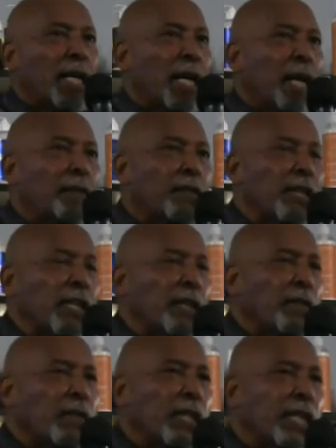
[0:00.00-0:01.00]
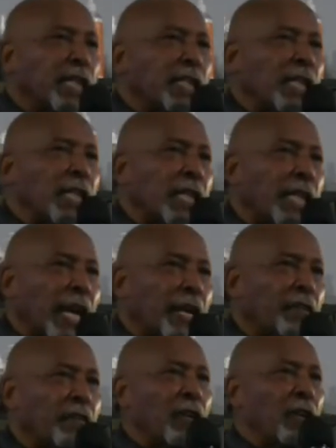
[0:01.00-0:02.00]
If you even look at the
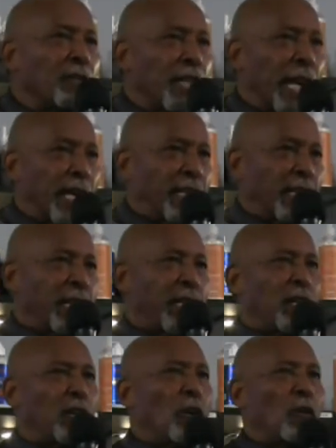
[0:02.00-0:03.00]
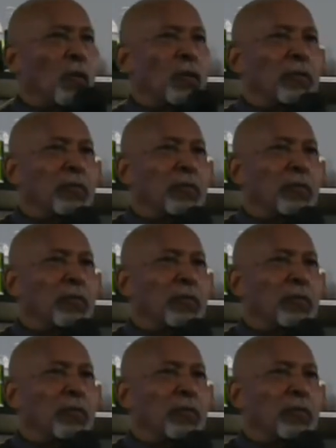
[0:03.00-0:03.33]
life of Nat King Cole,